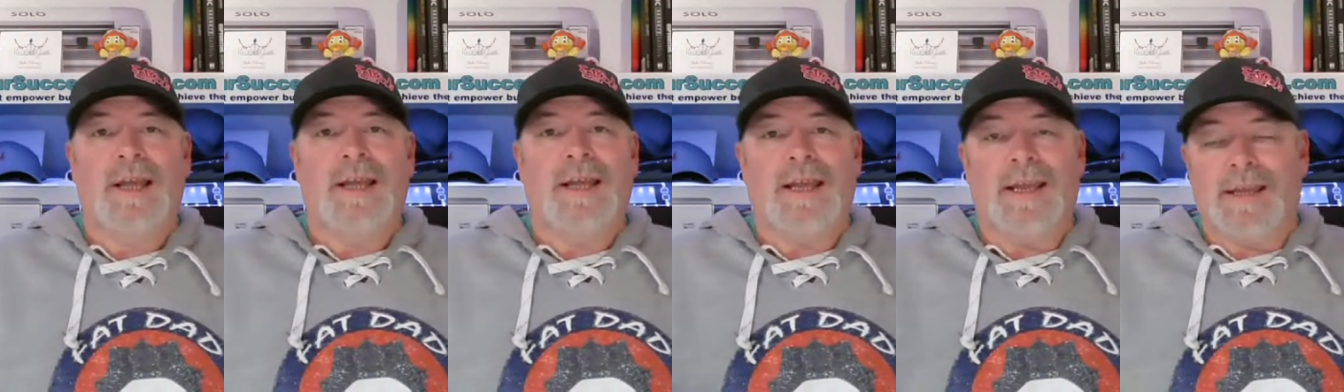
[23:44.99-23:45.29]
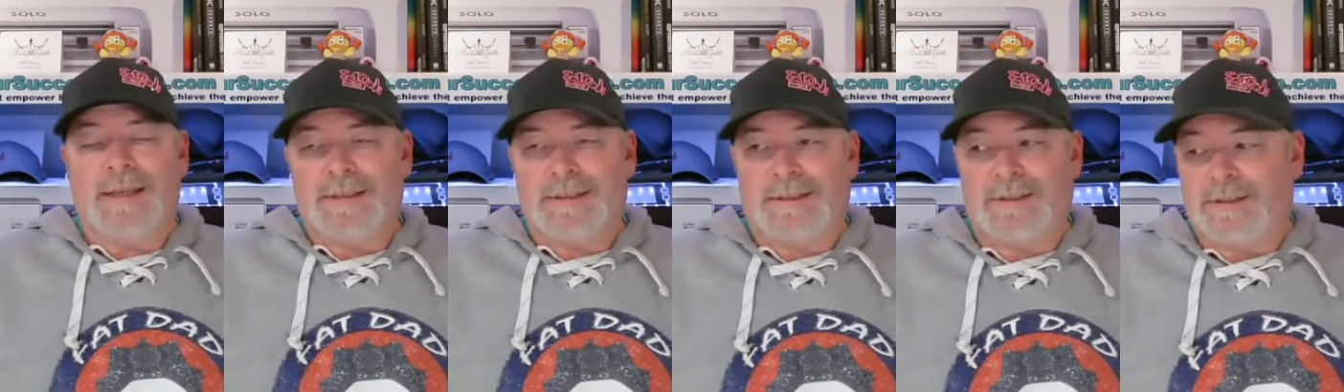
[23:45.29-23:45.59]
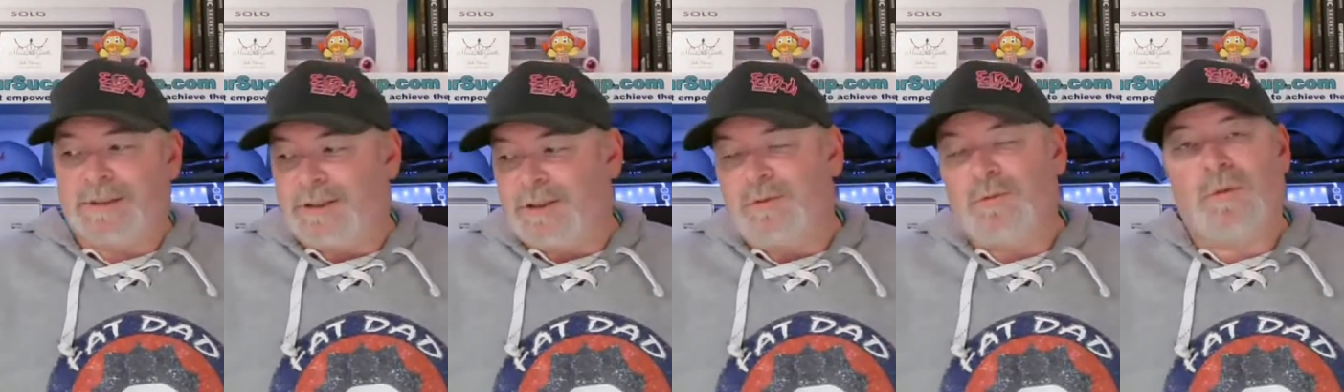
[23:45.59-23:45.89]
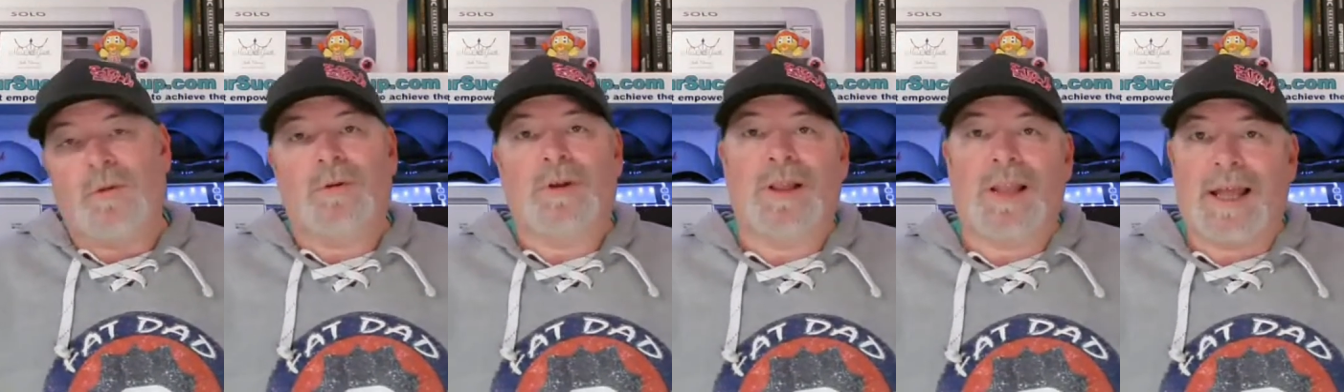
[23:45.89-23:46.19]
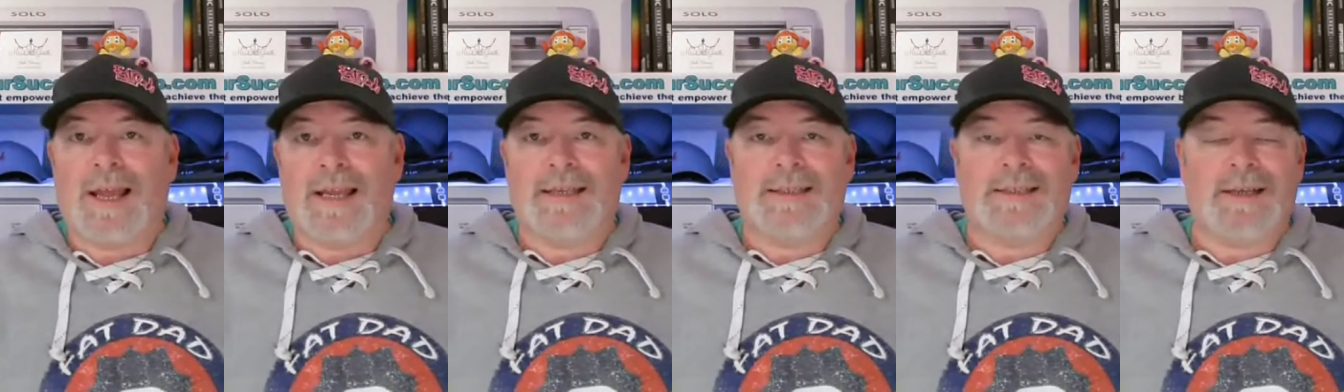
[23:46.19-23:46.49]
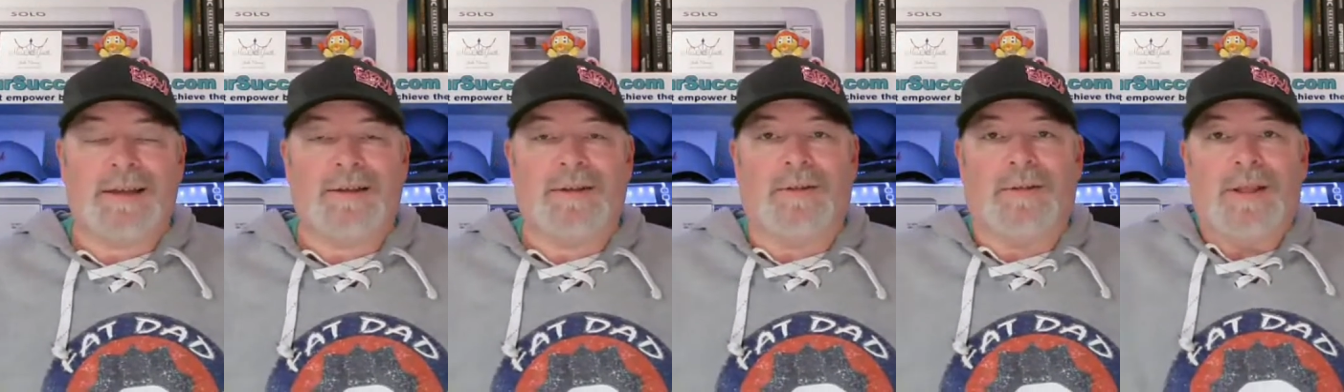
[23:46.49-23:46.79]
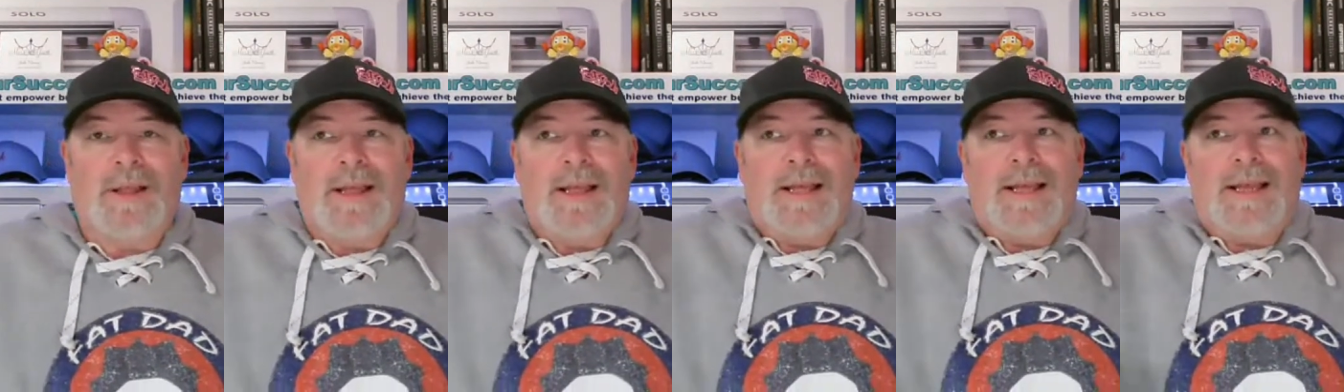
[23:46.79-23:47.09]
Do their clientele?
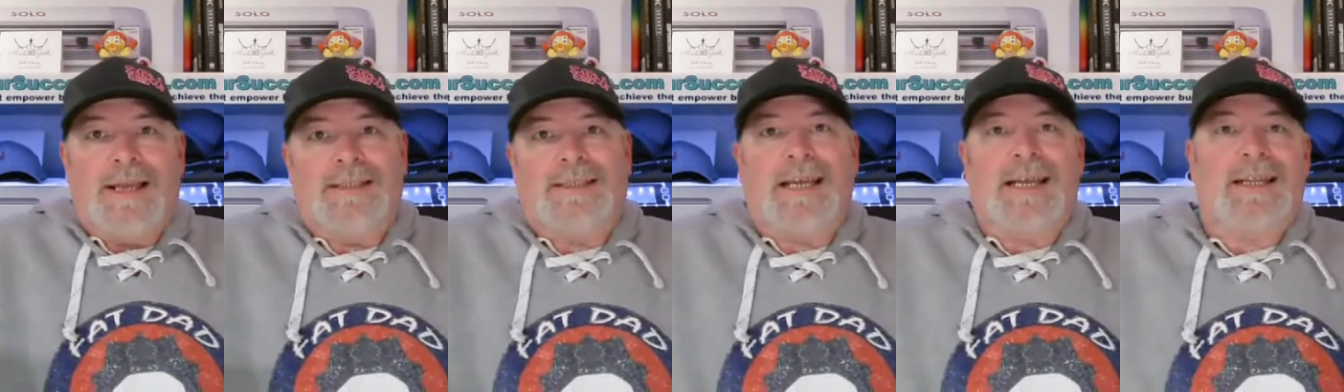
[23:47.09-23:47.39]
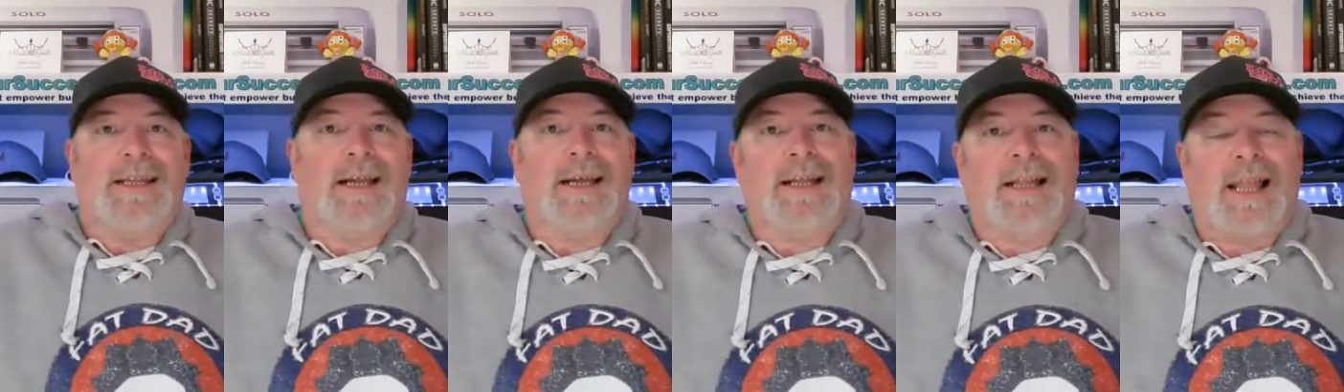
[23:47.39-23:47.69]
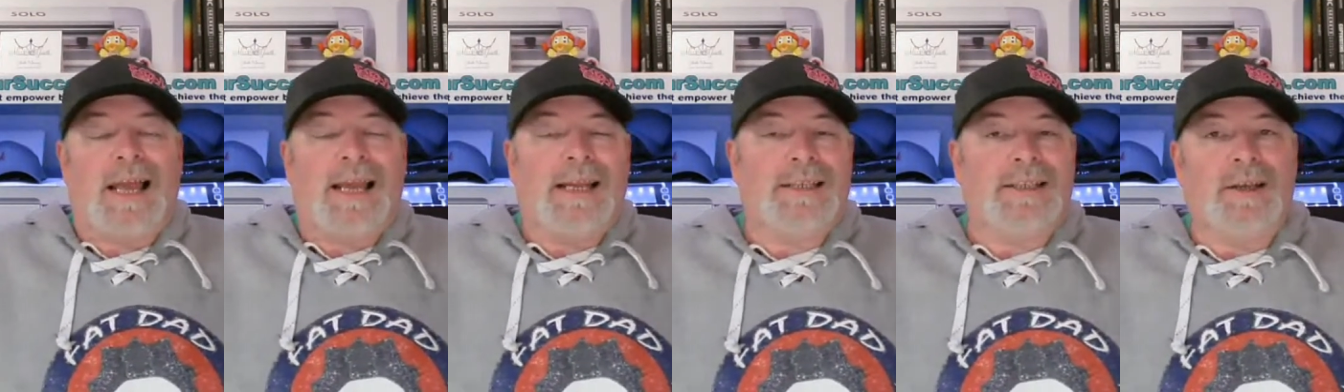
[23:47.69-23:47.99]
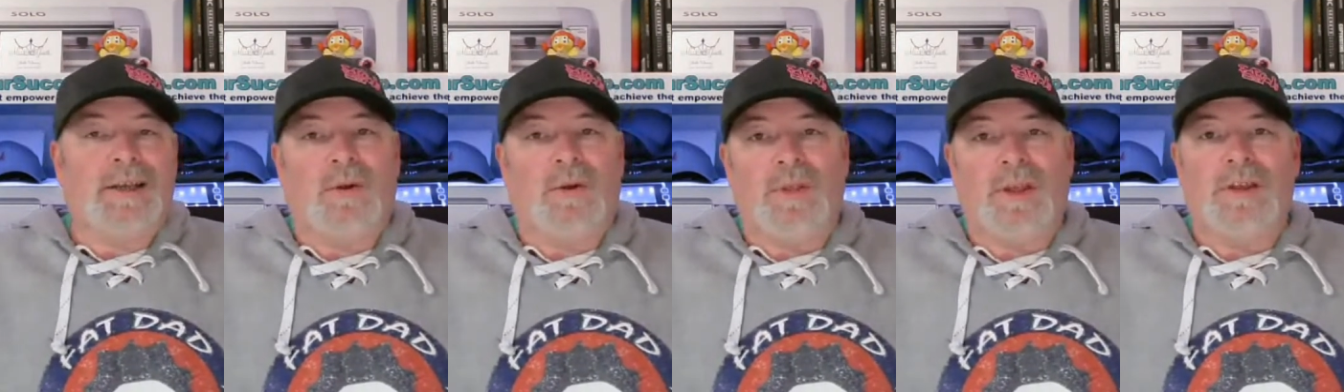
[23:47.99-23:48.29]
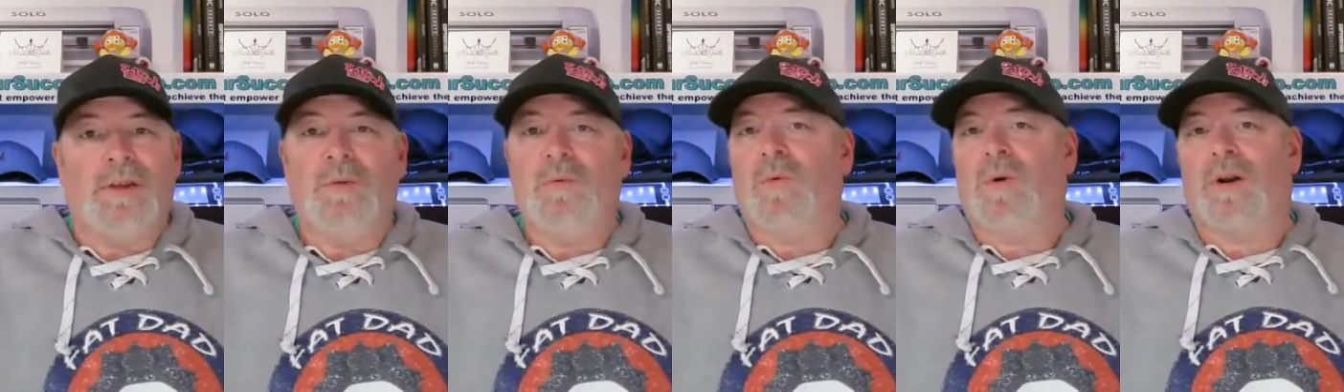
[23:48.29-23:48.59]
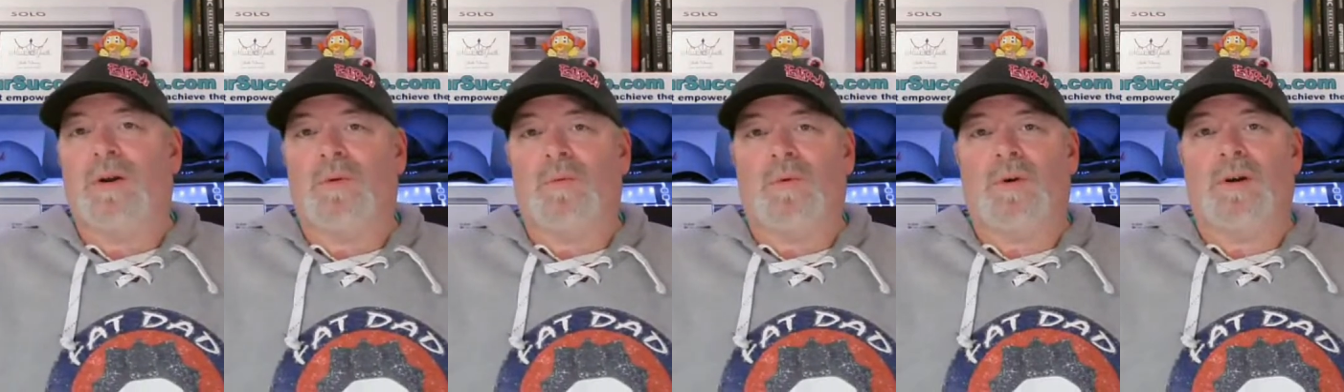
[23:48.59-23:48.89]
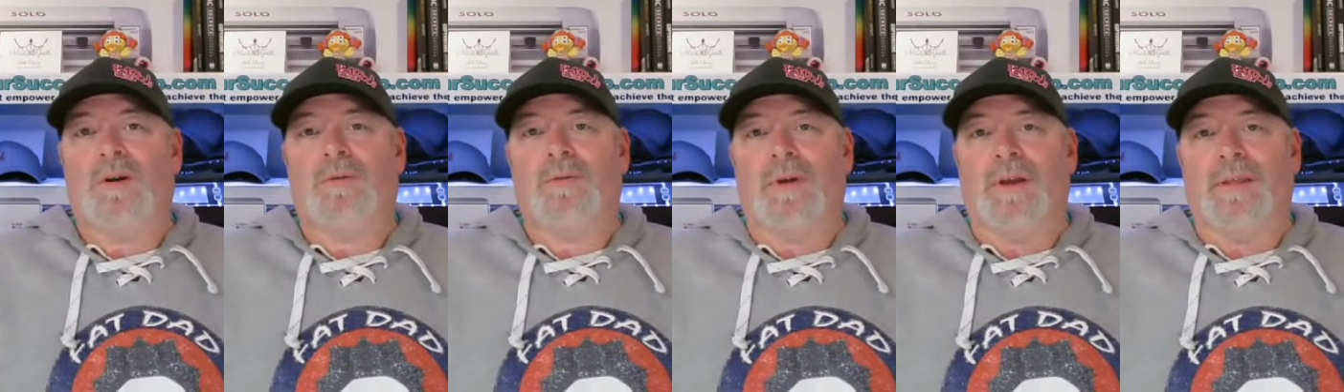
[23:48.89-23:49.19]
Is that a clientele that you want to
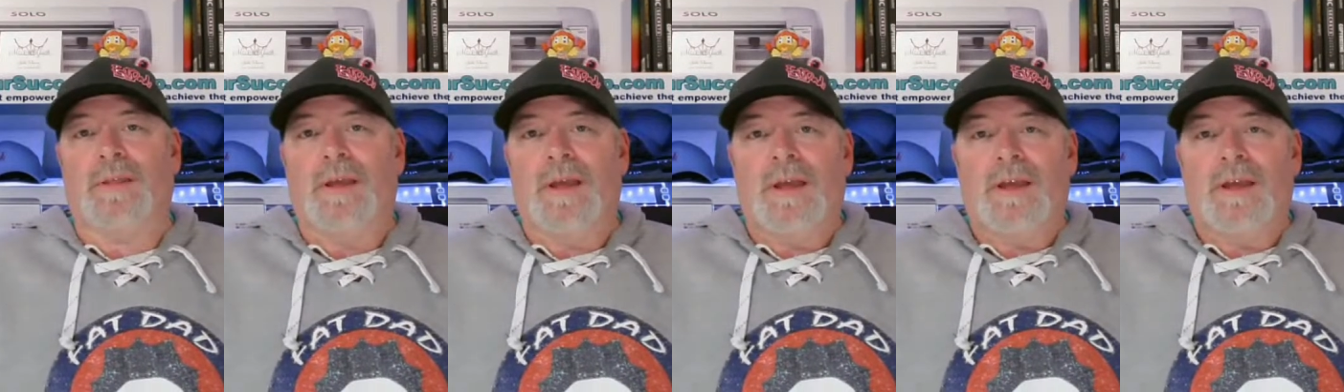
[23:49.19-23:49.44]
work with?